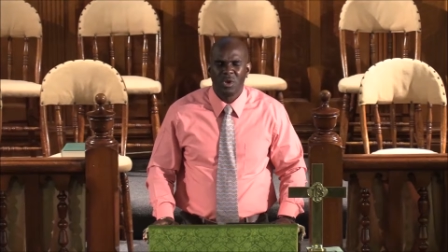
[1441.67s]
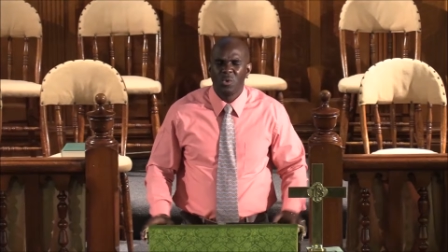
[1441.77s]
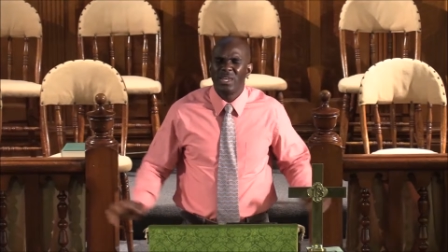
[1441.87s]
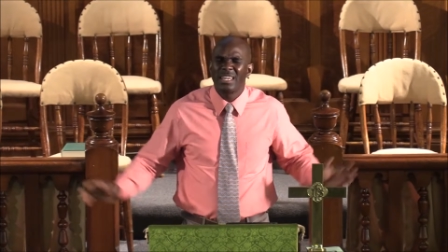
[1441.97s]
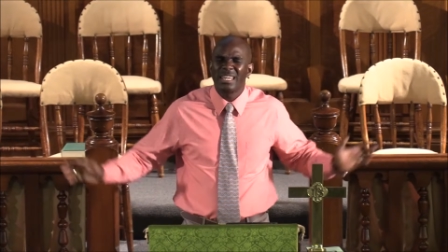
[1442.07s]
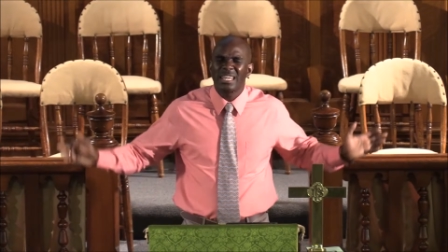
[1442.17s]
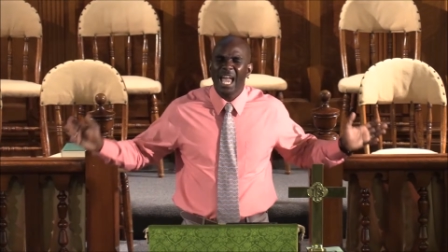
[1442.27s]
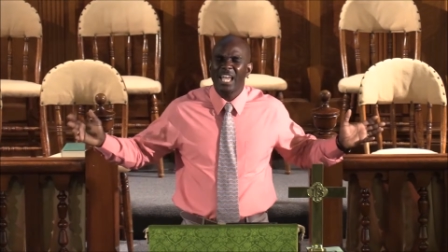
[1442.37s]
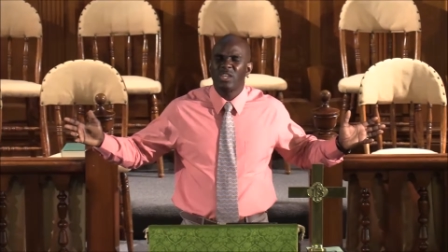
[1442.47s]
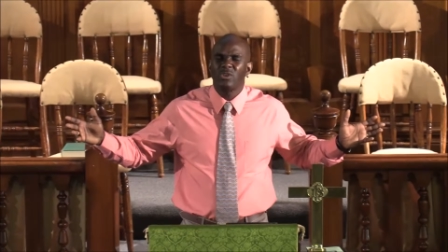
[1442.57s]
We
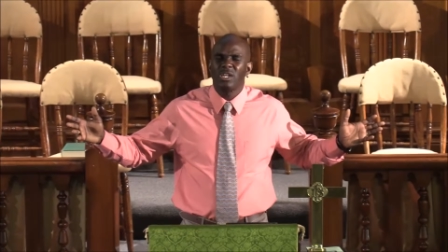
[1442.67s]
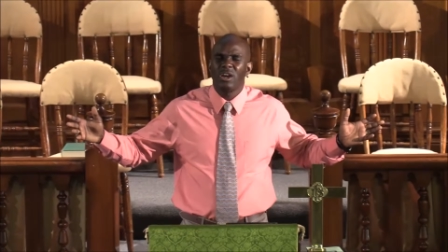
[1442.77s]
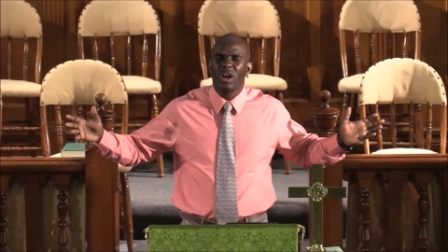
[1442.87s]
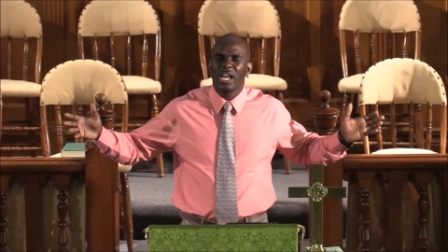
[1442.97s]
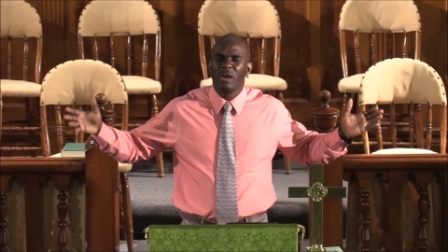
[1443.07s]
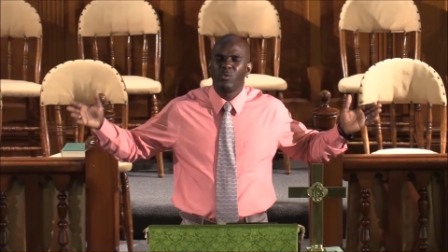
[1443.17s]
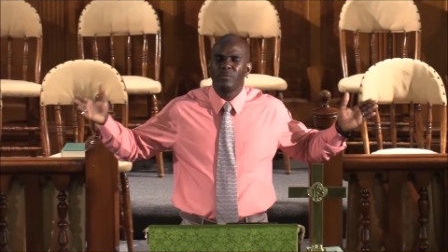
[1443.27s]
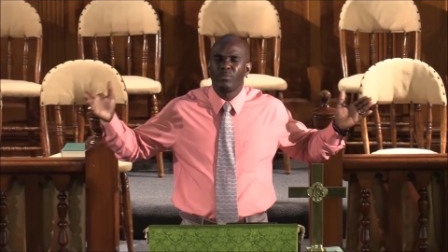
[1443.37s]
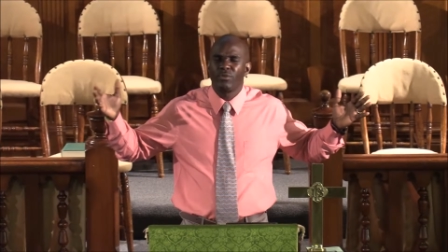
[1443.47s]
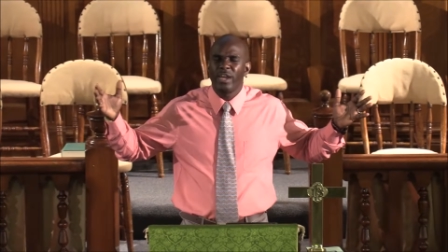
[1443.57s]
thank you, dear God, and we
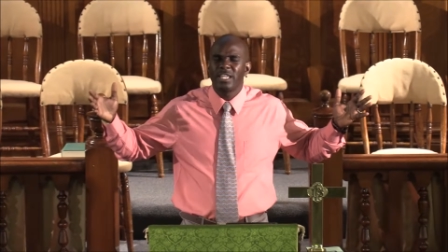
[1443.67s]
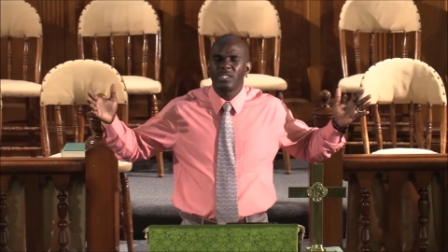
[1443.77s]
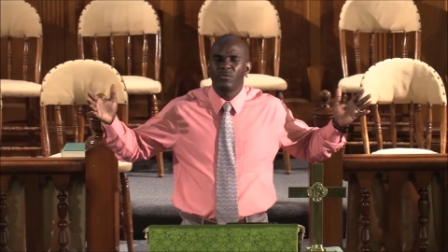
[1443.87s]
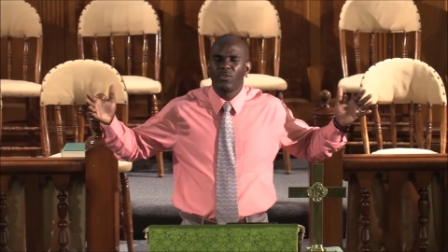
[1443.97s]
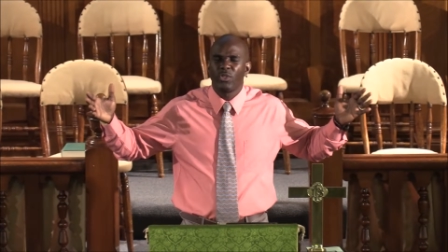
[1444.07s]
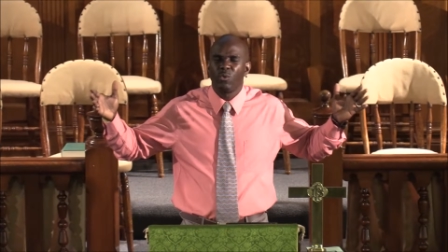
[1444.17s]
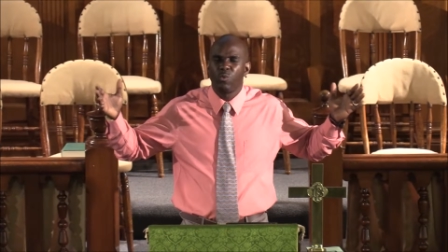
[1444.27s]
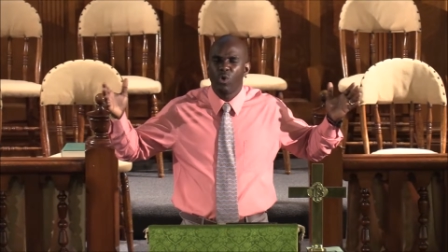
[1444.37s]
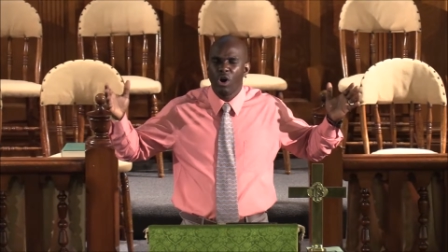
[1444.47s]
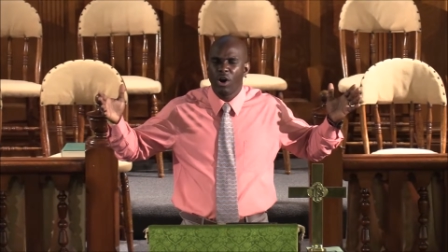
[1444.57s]
praise you for the
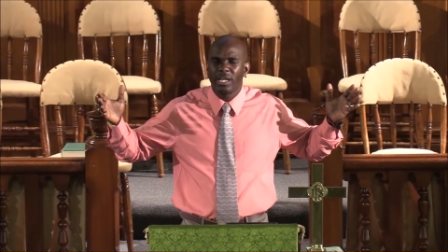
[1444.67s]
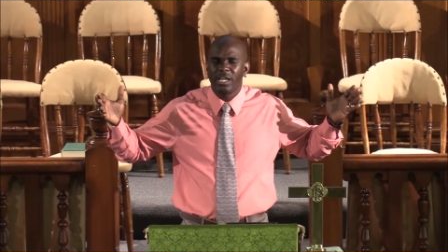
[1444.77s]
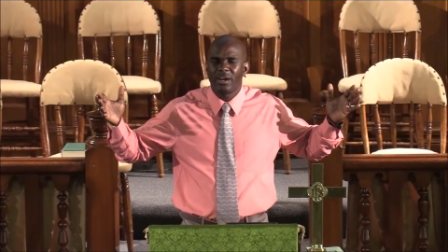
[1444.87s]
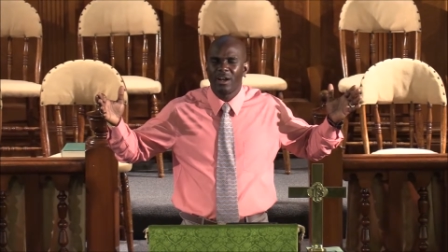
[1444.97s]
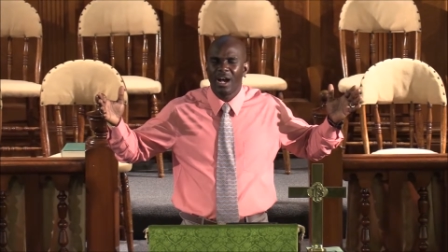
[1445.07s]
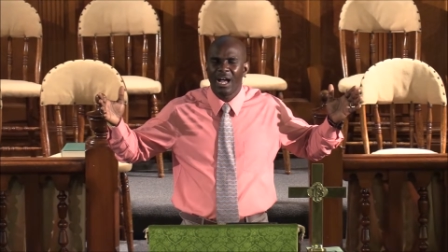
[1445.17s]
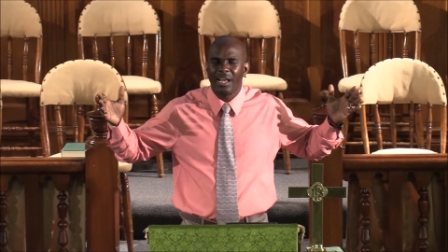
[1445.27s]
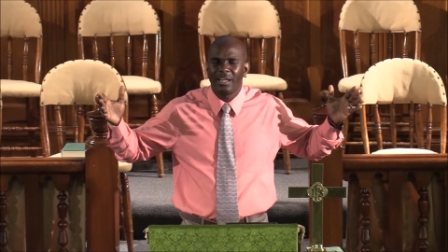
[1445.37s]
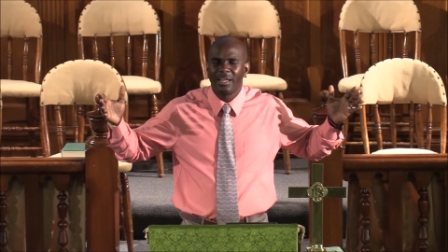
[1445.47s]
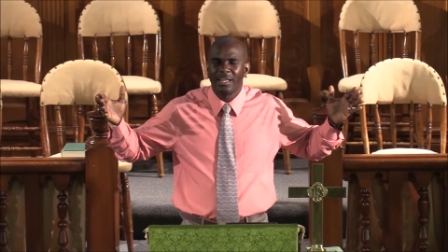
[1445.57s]
word, dear
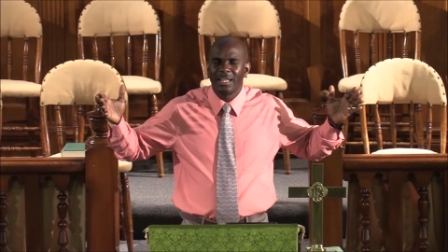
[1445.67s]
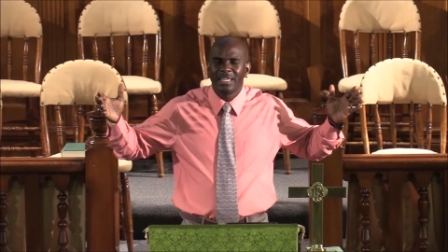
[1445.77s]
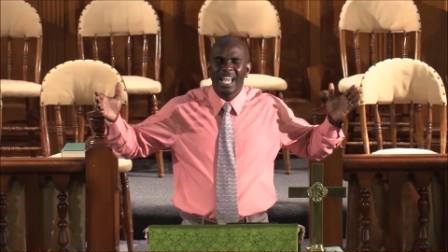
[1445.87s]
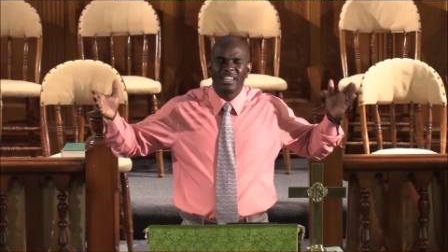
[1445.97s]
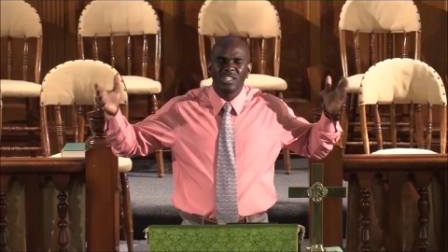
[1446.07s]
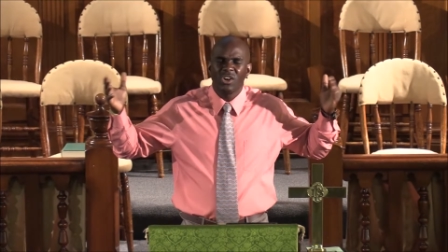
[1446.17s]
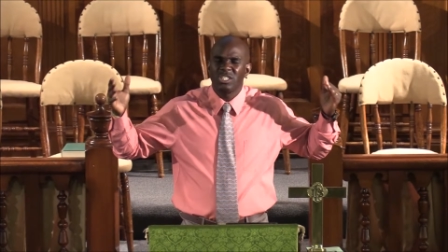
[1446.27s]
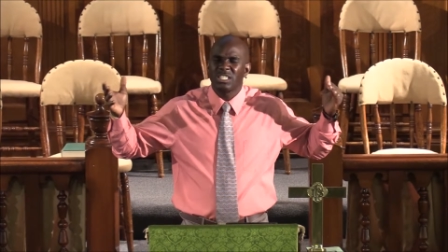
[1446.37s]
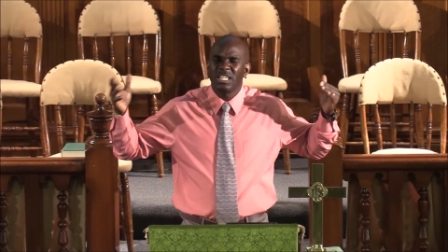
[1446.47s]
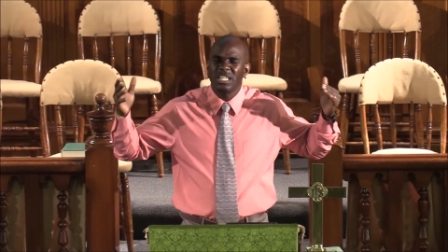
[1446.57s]
God that
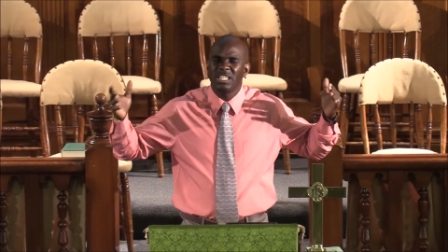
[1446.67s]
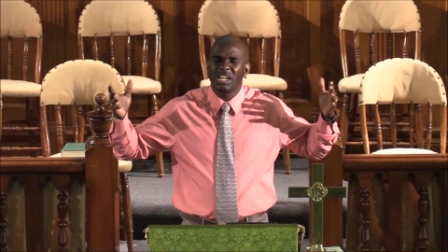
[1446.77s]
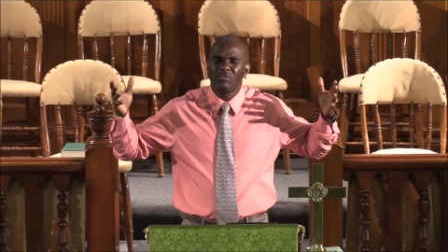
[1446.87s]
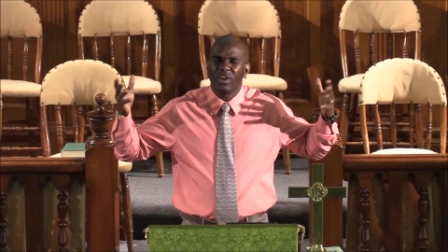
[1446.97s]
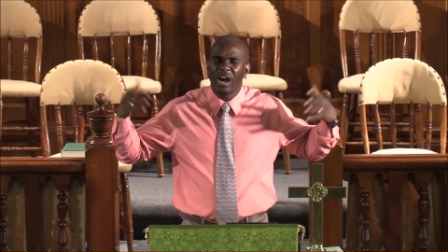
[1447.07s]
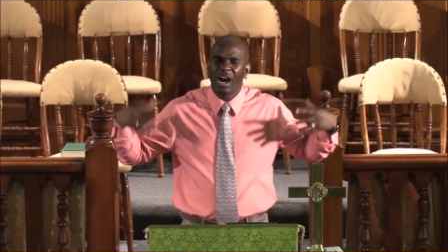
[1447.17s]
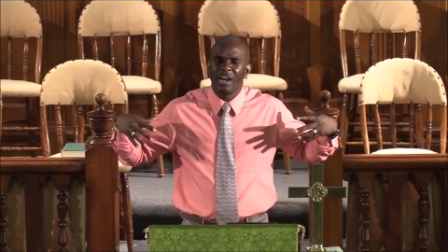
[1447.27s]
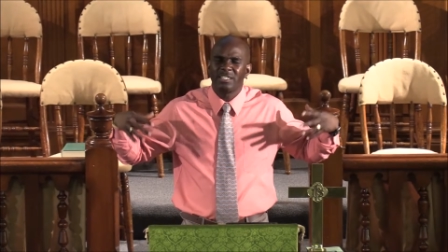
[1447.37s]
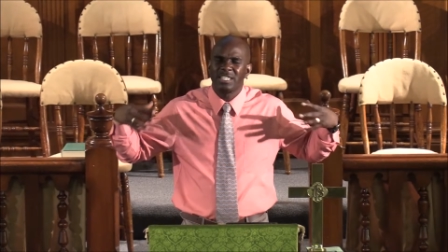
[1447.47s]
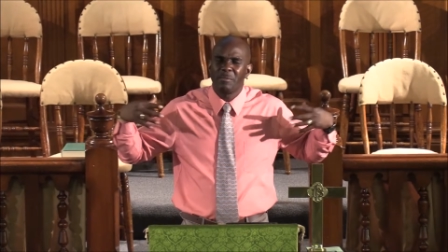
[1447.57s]
touch each and every
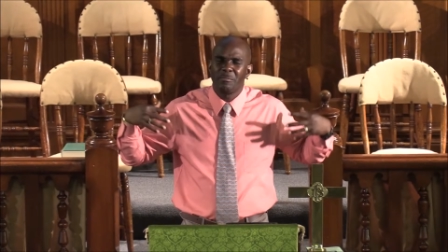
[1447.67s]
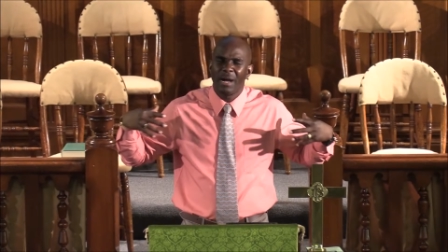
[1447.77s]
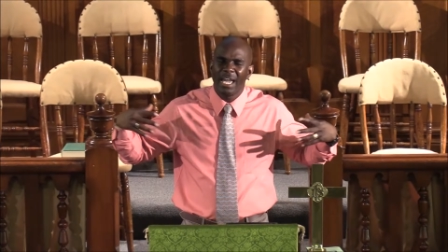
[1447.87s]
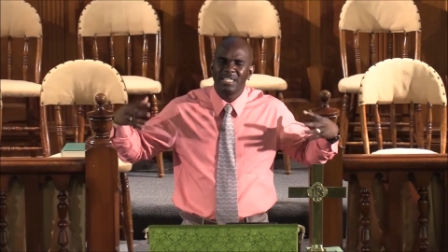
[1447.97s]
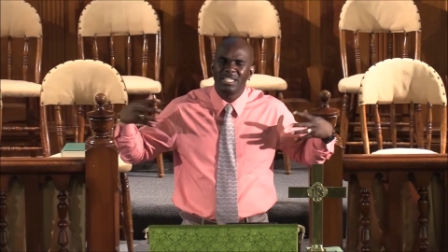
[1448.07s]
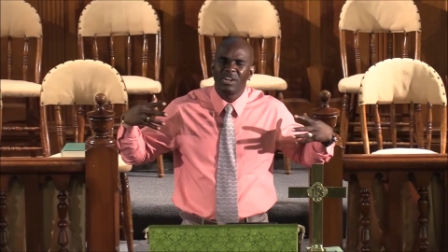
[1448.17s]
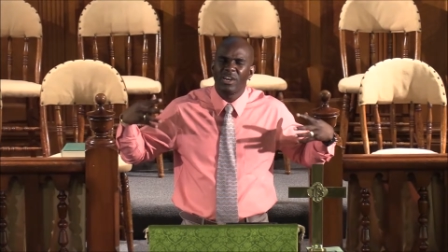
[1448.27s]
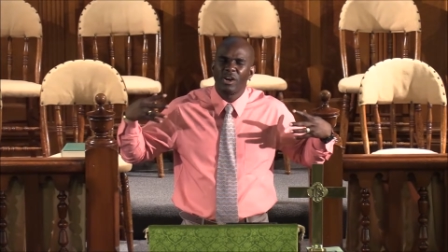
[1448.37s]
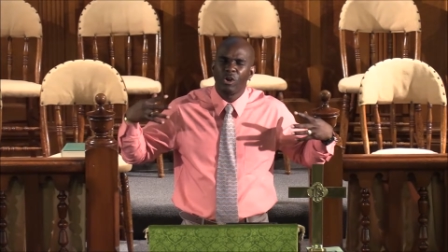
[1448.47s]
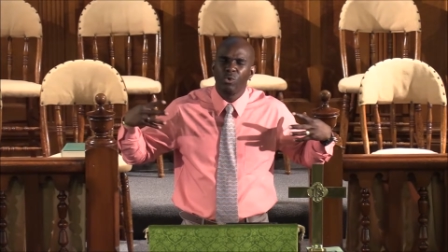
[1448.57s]
hearts and minds here,
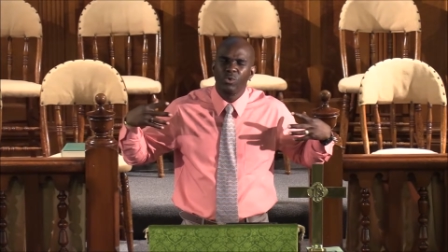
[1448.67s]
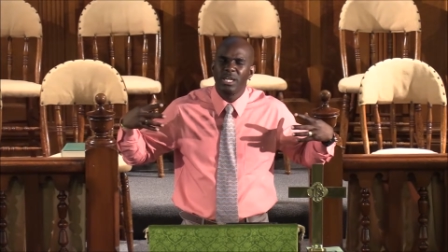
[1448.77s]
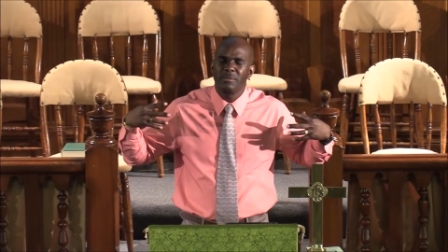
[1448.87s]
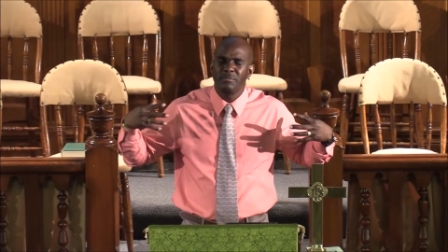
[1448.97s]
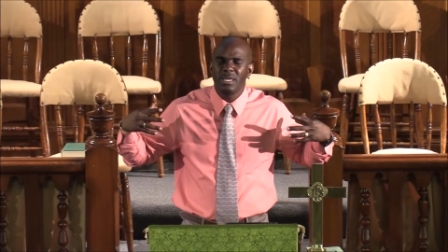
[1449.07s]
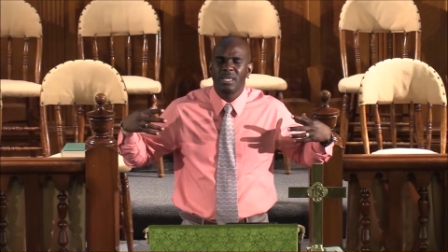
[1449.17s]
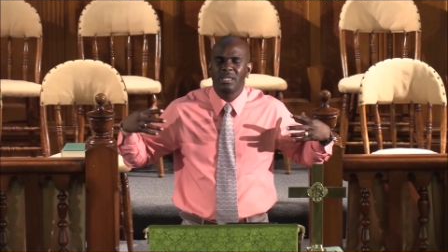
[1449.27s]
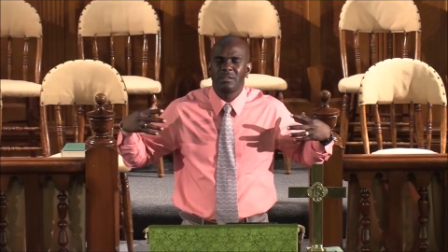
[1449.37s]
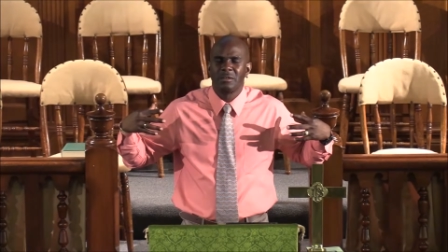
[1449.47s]
including me,